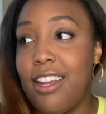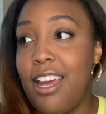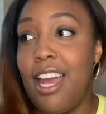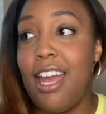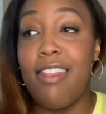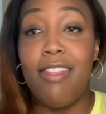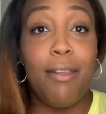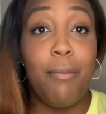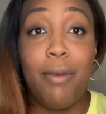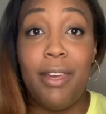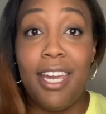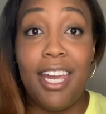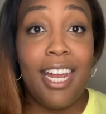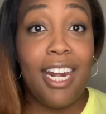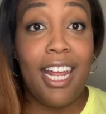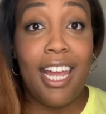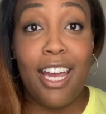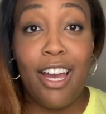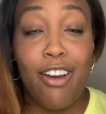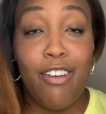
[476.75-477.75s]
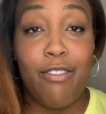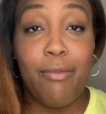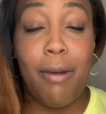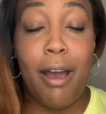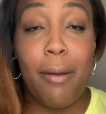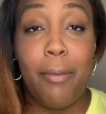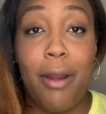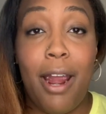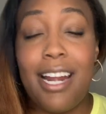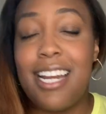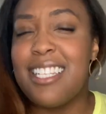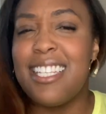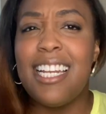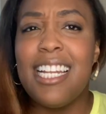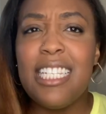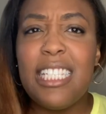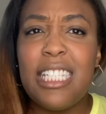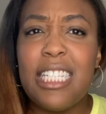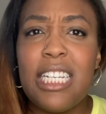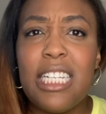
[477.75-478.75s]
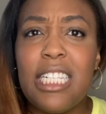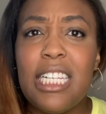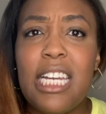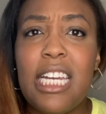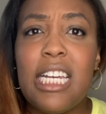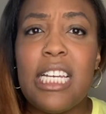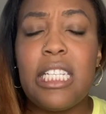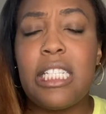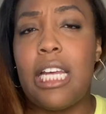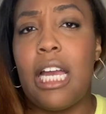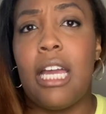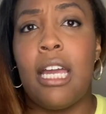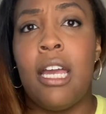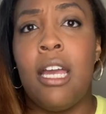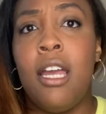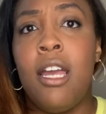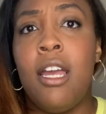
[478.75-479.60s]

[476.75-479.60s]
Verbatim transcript: in the beginning of my practice. And it still is. Like